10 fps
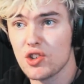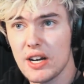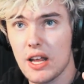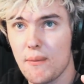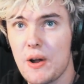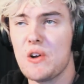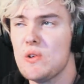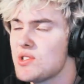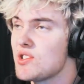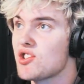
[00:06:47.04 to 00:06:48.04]
of Shiny. I'm like,
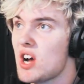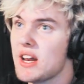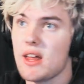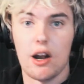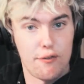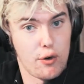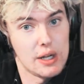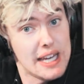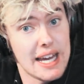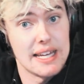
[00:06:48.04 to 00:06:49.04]
who's in Shiny? And I
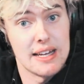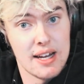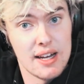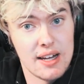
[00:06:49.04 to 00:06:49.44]
thought a Key.